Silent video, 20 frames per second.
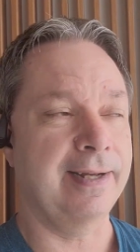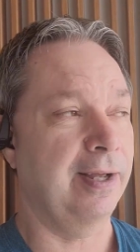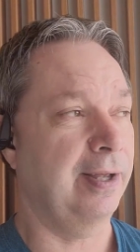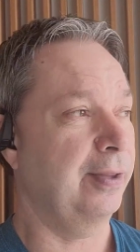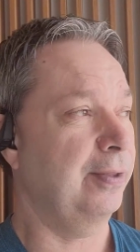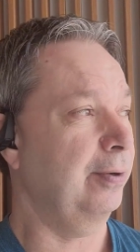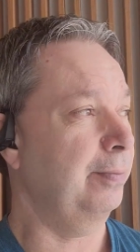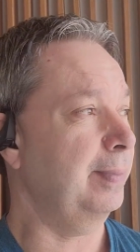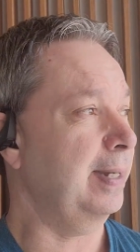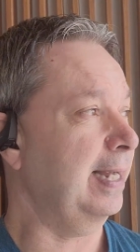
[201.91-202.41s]

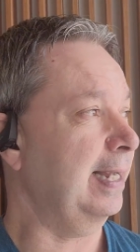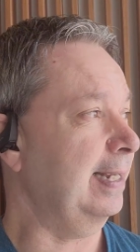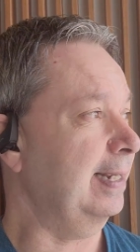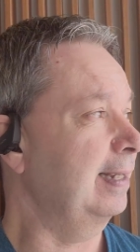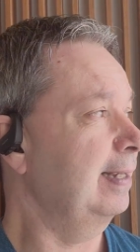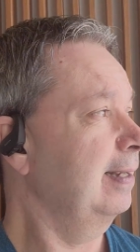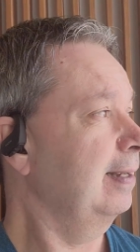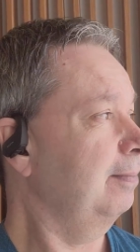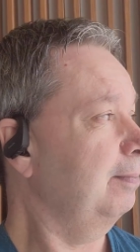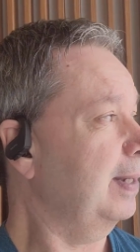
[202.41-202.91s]
although my,
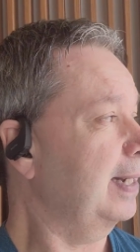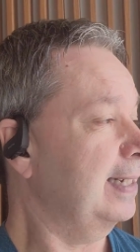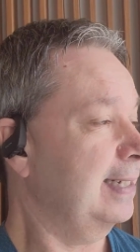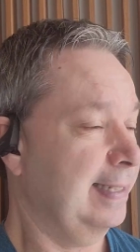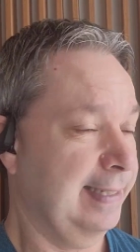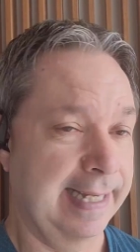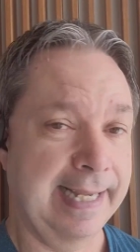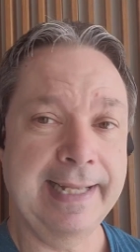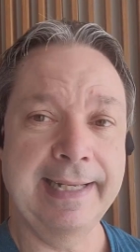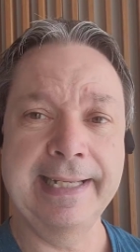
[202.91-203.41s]
my
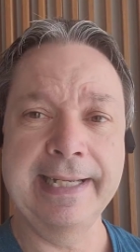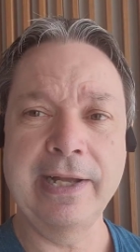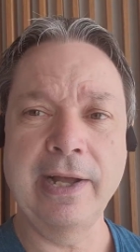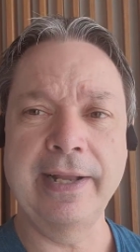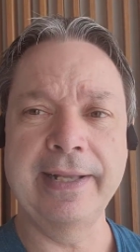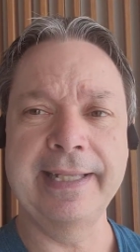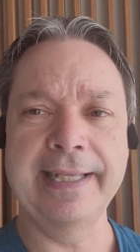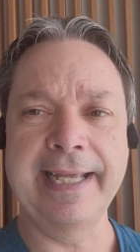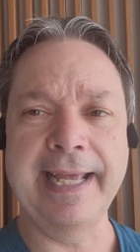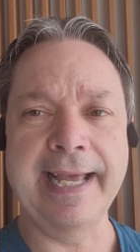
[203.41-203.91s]
sailing
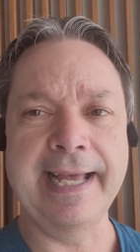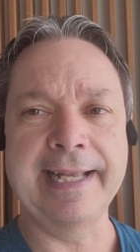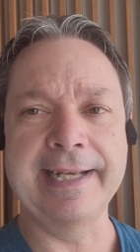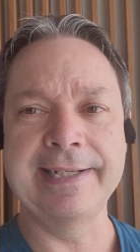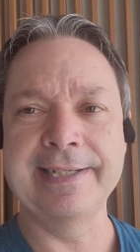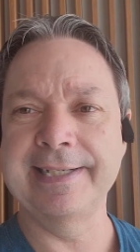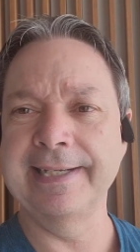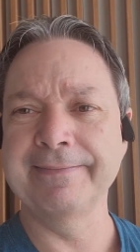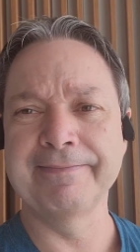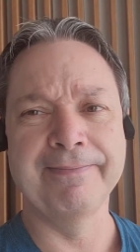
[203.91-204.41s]
on the
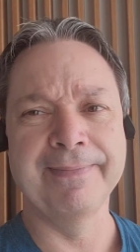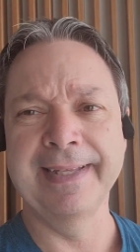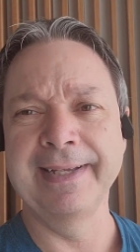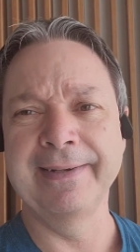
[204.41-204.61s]
edge,